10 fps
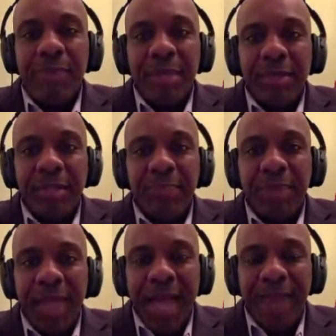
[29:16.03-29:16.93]
build the
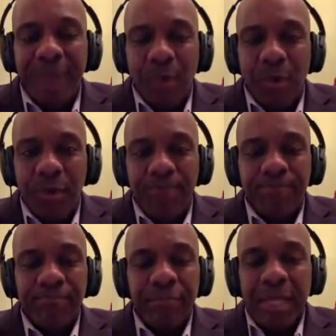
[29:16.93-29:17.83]
platform
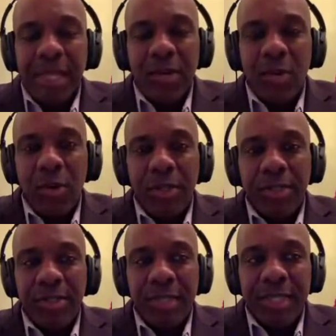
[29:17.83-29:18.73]
in order
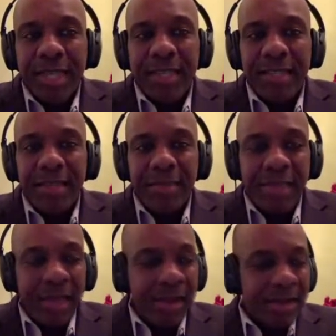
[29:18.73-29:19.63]
to get them
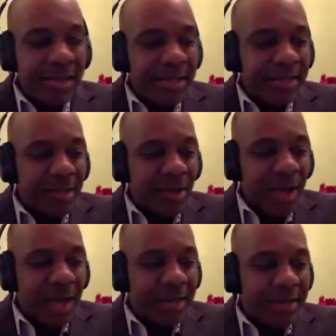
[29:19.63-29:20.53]
there. And so
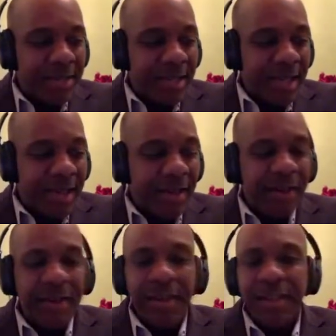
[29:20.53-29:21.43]
I see
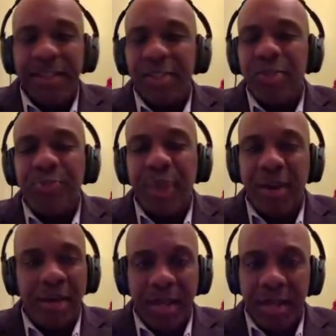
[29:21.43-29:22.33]
a huge
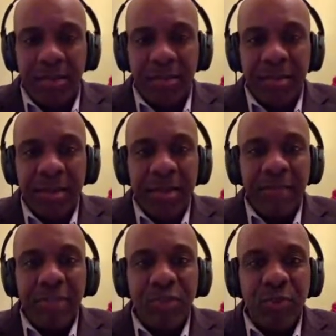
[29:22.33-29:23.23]
parallel
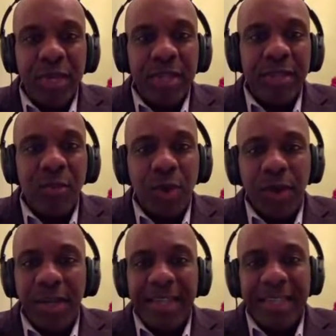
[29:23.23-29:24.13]
between the
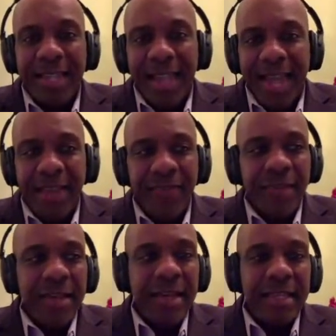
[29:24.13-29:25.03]
work and the life
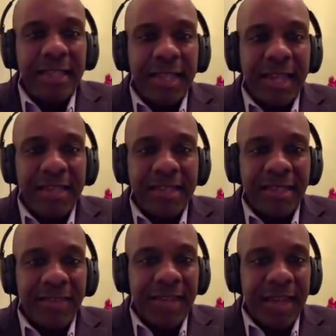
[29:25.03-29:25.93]
and the legacy
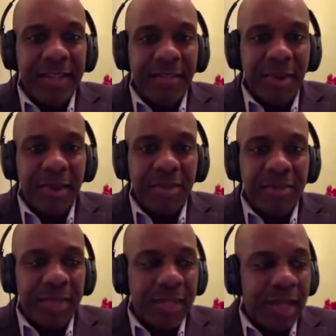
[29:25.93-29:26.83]
of a Dr. Martin
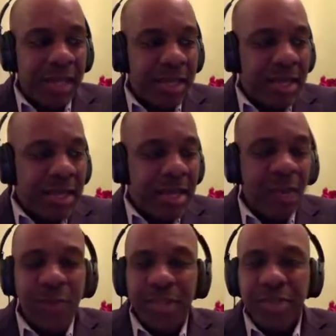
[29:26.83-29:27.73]
Luther King
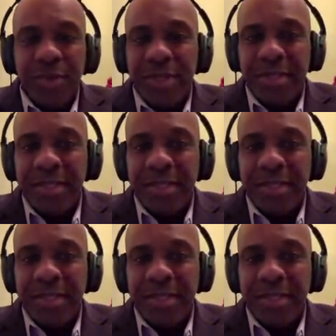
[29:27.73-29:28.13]
and what you